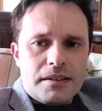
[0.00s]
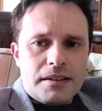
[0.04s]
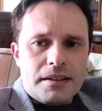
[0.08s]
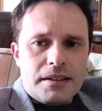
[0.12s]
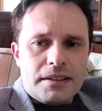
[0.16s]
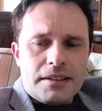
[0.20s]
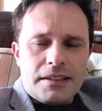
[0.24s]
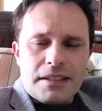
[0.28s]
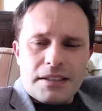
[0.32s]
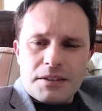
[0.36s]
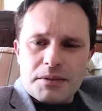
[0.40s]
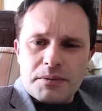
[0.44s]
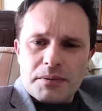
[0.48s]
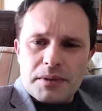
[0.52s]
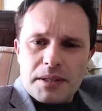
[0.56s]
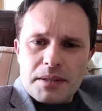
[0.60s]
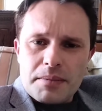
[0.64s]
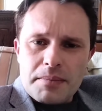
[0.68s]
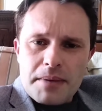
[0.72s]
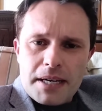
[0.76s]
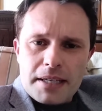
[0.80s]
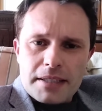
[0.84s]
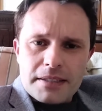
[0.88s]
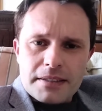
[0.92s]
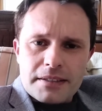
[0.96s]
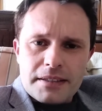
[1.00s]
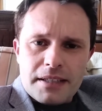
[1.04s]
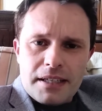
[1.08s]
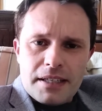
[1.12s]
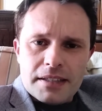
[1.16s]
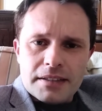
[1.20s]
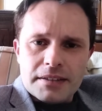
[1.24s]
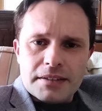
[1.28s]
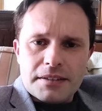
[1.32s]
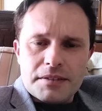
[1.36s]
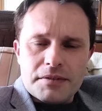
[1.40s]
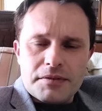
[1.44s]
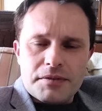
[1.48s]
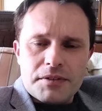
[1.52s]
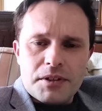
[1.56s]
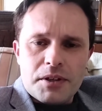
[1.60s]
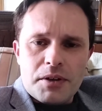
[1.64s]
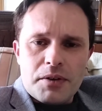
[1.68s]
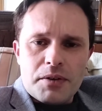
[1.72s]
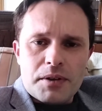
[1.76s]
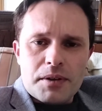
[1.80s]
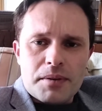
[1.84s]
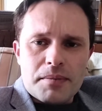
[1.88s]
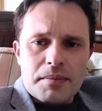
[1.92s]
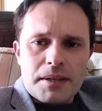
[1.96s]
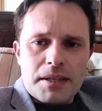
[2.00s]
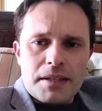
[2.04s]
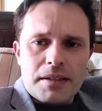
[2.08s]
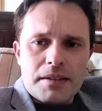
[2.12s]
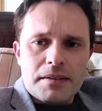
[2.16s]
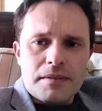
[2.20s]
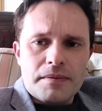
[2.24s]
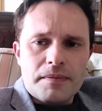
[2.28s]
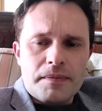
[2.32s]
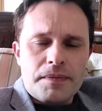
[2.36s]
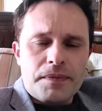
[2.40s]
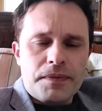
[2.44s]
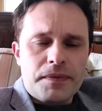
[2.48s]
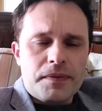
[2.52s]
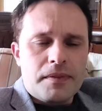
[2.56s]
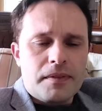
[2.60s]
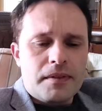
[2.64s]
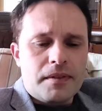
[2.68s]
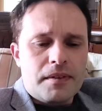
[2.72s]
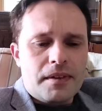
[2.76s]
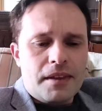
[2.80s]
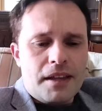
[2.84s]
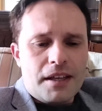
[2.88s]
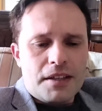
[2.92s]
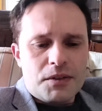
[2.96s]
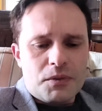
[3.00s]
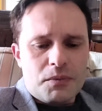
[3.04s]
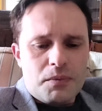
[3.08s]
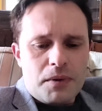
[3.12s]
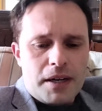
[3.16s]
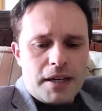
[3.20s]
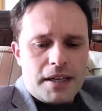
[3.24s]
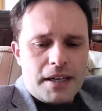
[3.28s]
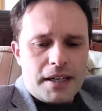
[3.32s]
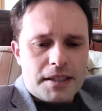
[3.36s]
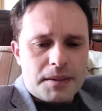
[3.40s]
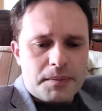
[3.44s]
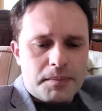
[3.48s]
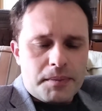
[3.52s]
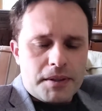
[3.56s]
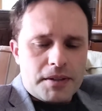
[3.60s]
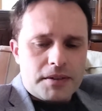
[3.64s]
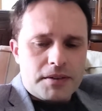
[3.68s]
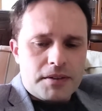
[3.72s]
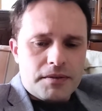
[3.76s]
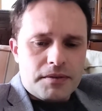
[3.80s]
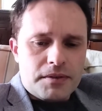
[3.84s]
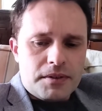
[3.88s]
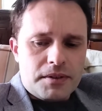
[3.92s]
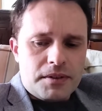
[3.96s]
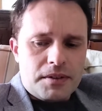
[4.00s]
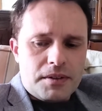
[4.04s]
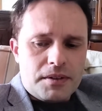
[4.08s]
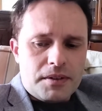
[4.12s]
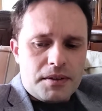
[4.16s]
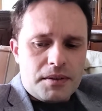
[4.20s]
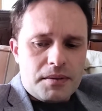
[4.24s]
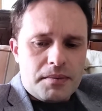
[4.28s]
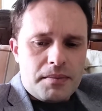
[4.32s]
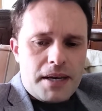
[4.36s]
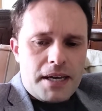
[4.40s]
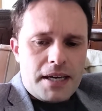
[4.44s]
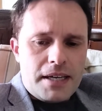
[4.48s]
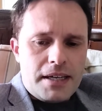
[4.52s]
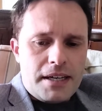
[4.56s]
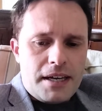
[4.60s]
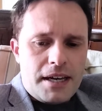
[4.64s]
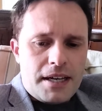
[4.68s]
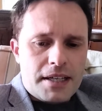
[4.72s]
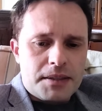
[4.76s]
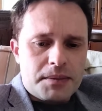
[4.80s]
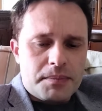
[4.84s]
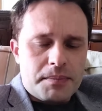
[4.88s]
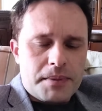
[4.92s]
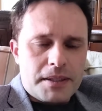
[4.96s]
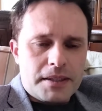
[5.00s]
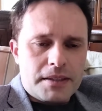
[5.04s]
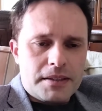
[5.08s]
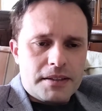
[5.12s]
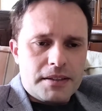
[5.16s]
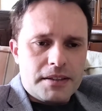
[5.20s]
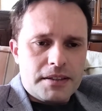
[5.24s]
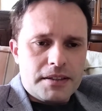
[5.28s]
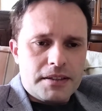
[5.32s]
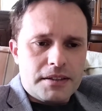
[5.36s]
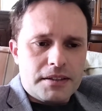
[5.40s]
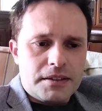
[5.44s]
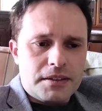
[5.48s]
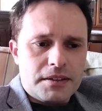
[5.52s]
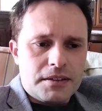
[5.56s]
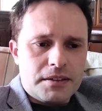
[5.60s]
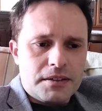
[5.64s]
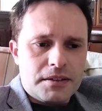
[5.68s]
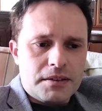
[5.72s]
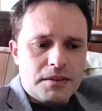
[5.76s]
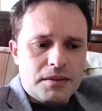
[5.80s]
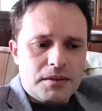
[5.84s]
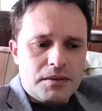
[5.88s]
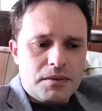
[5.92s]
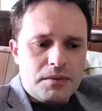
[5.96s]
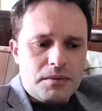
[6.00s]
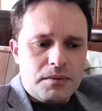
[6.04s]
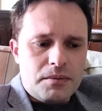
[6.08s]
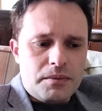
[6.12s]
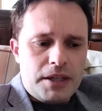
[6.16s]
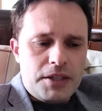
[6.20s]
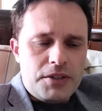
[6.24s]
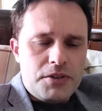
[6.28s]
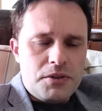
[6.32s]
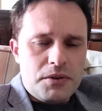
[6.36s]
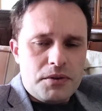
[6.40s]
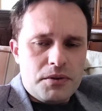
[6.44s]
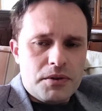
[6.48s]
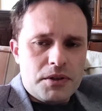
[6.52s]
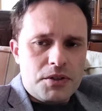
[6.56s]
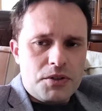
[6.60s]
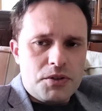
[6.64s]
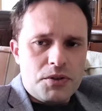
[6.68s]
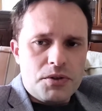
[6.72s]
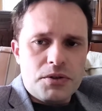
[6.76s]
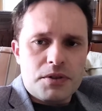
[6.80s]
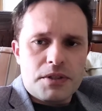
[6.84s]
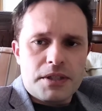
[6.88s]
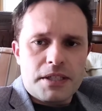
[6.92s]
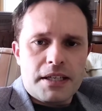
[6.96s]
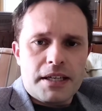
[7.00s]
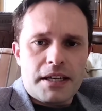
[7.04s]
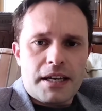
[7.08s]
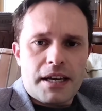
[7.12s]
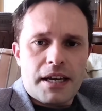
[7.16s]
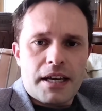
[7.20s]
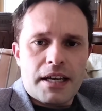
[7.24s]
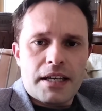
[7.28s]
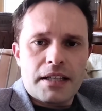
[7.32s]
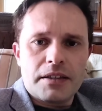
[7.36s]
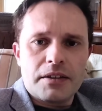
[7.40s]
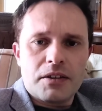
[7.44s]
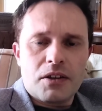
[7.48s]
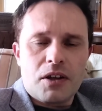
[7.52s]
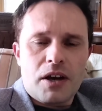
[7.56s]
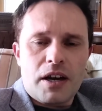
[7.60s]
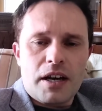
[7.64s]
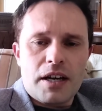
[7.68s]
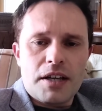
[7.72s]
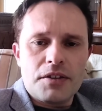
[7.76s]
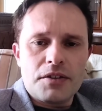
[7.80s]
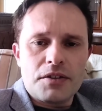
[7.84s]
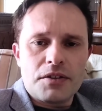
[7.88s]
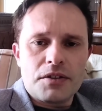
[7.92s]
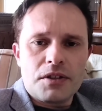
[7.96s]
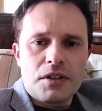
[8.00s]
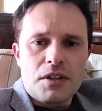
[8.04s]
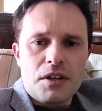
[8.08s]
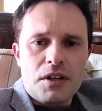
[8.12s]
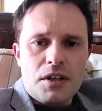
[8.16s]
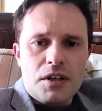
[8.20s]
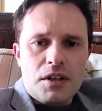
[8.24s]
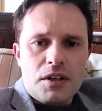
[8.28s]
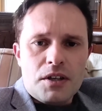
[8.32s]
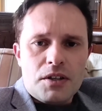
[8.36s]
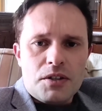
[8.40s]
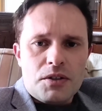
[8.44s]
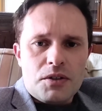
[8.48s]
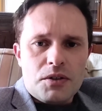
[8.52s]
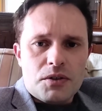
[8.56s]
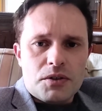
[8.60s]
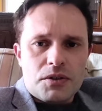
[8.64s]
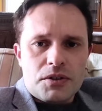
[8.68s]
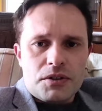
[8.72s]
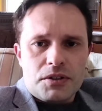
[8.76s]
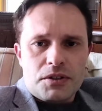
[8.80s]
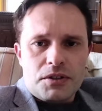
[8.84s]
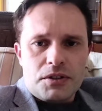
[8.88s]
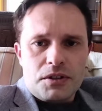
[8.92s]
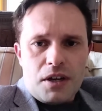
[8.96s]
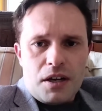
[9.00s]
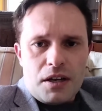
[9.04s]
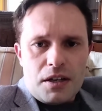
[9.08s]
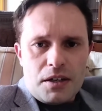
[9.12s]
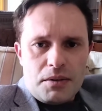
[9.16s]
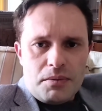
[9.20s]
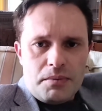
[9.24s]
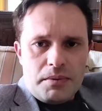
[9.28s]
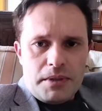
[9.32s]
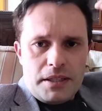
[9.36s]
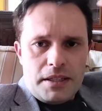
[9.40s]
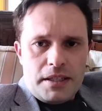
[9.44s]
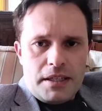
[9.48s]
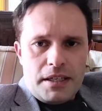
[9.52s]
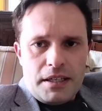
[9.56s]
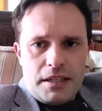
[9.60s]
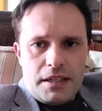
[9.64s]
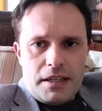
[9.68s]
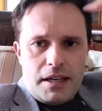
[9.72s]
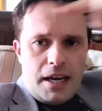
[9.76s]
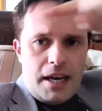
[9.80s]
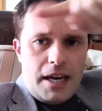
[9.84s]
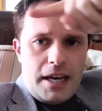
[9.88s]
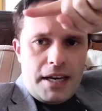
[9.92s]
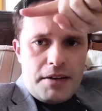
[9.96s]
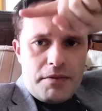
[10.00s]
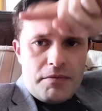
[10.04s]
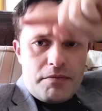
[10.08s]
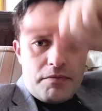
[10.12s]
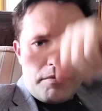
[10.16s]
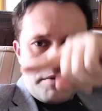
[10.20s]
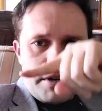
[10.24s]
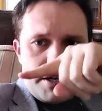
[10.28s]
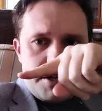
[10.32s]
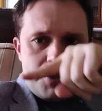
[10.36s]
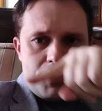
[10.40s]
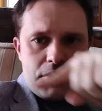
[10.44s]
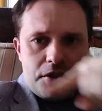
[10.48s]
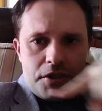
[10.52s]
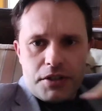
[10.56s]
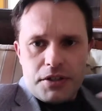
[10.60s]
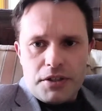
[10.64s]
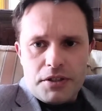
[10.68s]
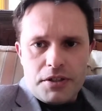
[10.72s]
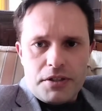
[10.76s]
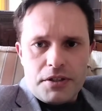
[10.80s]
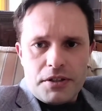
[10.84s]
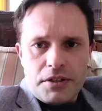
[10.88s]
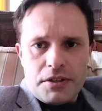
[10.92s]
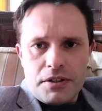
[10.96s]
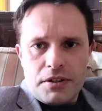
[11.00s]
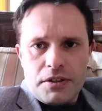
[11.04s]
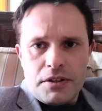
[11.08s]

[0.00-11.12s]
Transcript: It doesn't really make sense, if you know what I mean. That's one aspect of it. The main aspect is, when you are using canned lines, you're stuck within a rigid